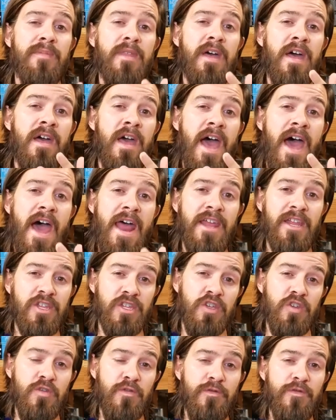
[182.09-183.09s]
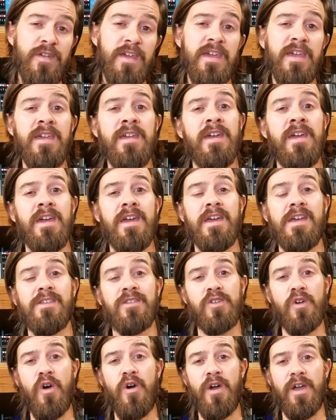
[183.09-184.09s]
The added UV
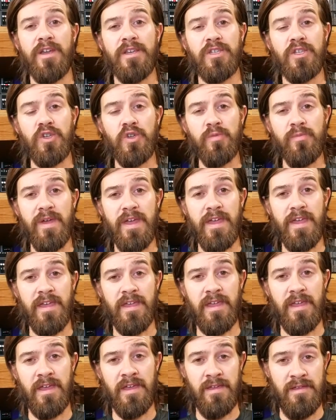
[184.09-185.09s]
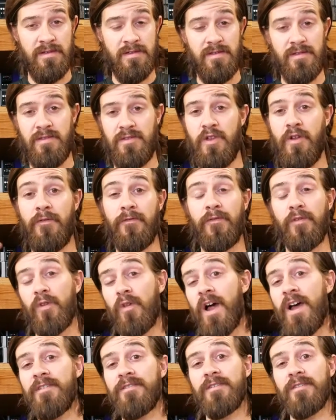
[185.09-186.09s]
is going to make your
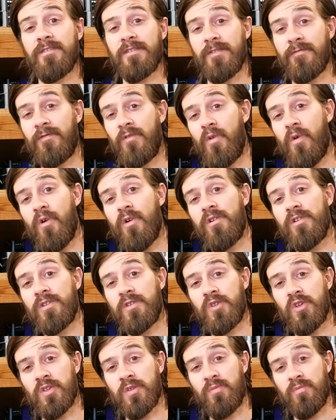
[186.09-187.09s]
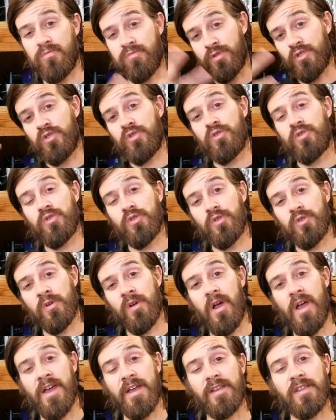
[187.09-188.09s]
fluorescence, of course, just
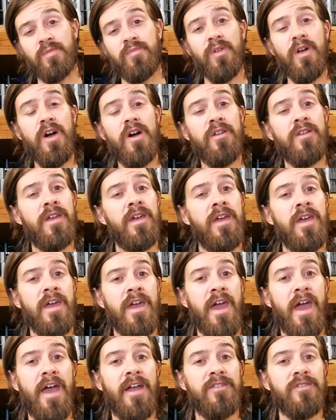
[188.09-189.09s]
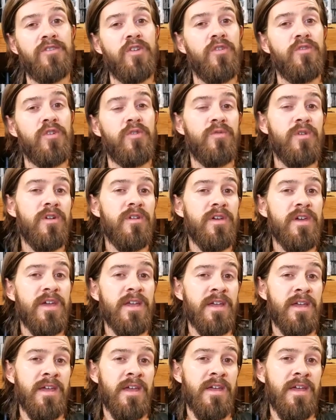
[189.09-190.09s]
explode. And so they're
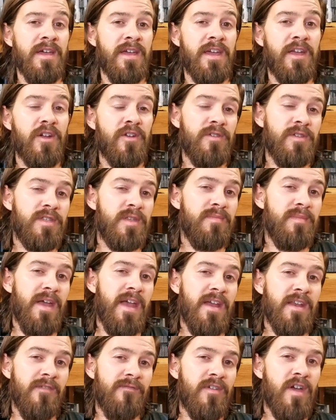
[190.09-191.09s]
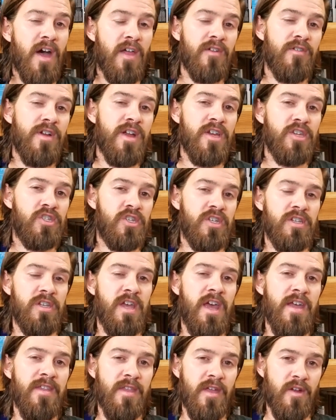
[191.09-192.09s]
really hearing the demand of coloration
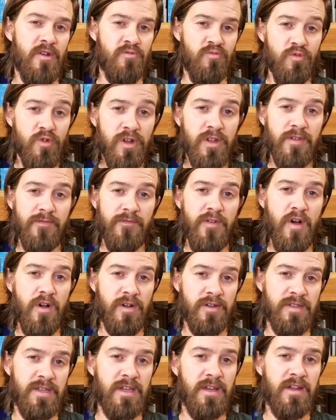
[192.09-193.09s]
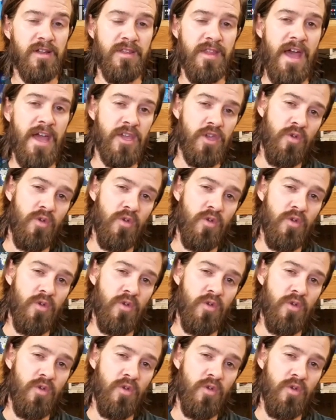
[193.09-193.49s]
and they're really focusing on that.